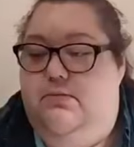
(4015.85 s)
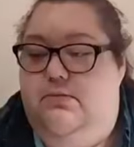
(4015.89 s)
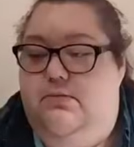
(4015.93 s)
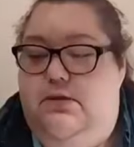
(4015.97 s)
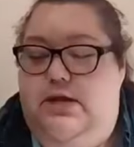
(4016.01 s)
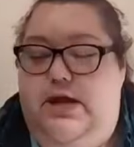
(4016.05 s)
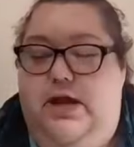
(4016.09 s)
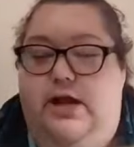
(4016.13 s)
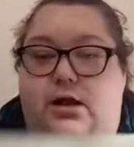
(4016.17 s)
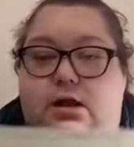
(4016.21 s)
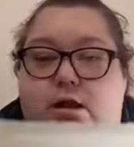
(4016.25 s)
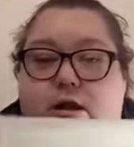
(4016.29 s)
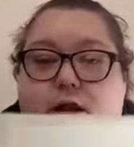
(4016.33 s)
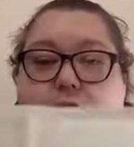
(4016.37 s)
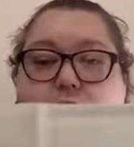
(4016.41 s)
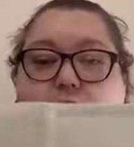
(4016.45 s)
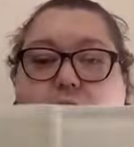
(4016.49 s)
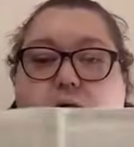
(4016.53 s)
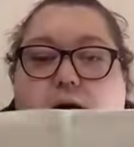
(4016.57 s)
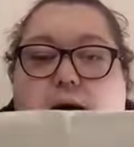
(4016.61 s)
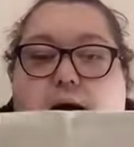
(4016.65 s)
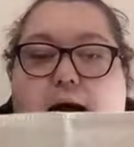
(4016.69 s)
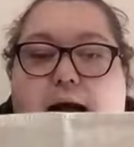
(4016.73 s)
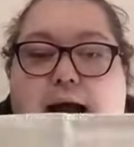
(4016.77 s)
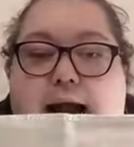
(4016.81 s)
Yeah.
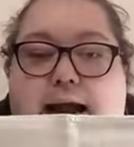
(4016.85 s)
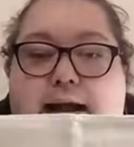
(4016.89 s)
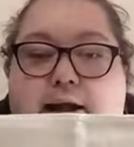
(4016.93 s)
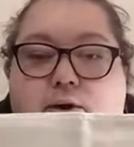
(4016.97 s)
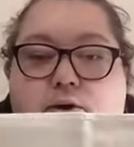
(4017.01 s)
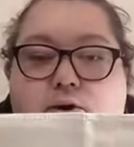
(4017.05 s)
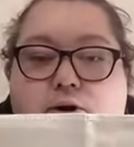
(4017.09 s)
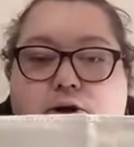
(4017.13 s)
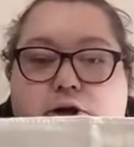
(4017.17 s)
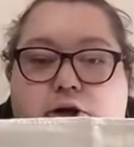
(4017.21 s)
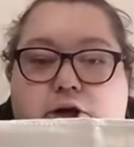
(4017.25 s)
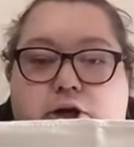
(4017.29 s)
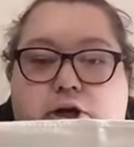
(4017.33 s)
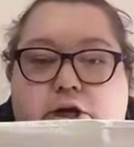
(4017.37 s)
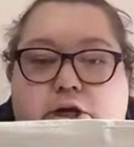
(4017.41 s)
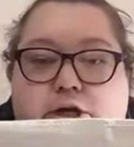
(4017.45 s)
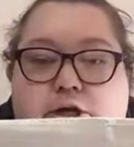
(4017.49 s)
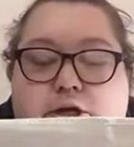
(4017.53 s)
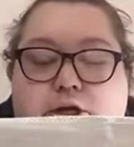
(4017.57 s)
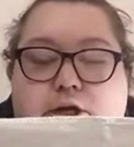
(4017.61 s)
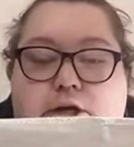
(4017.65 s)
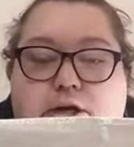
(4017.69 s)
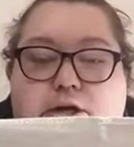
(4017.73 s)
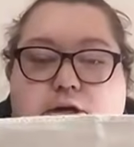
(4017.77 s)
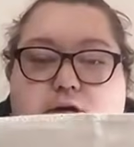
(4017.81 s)
I ordered
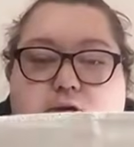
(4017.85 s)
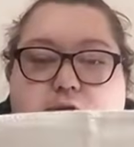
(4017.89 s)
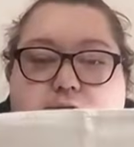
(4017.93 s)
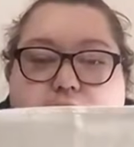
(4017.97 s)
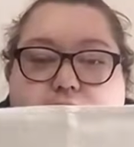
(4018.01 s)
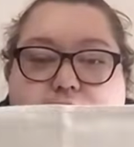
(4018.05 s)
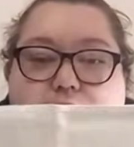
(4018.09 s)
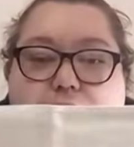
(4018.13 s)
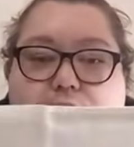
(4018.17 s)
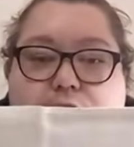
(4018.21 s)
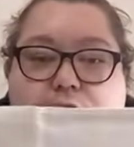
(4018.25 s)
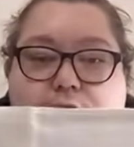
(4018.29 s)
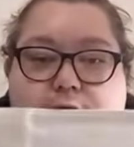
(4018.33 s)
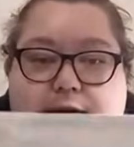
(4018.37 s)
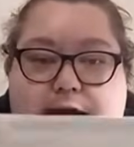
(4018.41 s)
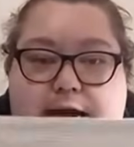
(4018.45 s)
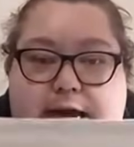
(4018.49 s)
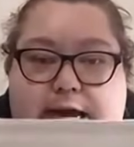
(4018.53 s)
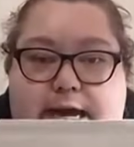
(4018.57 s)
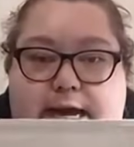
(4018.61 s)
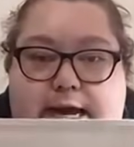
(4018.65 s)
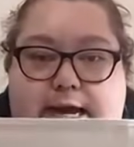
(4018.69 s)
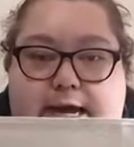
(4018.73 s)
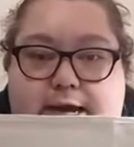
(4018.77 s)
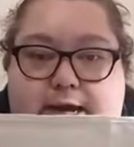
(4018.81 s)

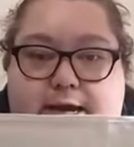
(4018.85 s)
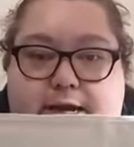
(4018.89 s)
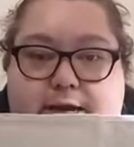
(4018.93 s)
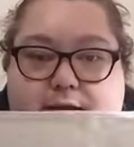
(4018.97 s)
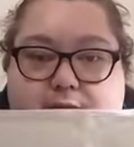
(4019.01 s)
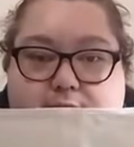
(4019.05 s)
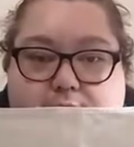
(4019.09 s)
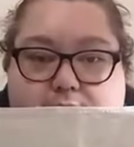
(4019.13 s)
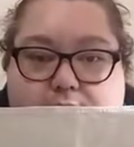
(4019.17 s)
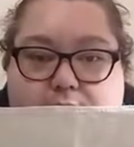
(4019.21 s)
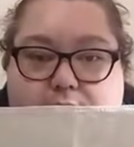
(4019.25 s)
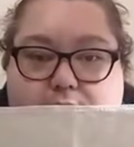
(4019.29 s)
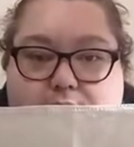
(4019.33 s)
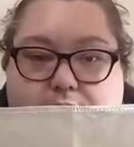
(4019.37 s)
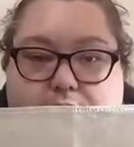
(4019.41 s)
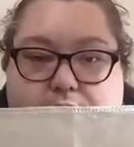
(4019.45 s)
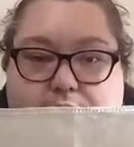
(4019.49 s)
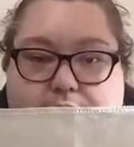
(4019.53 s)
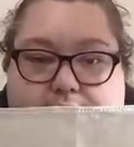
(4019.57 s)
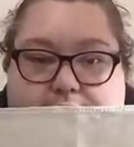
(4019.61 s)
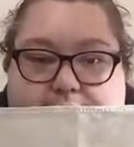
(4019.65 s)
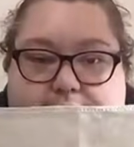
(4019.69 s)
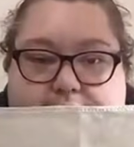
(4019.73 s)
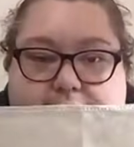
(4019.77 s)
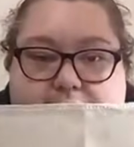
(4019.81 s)
the
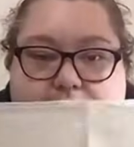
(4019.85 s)
Classic